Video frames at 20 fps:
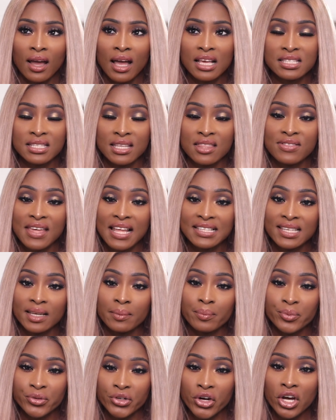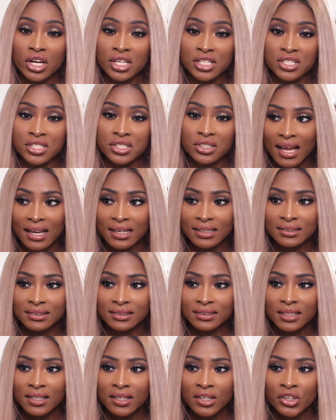a synthetic brush
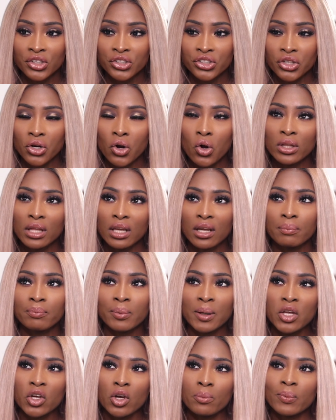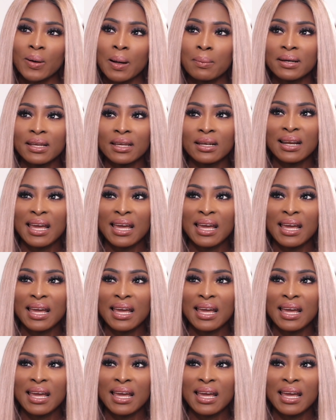and you only could you could probably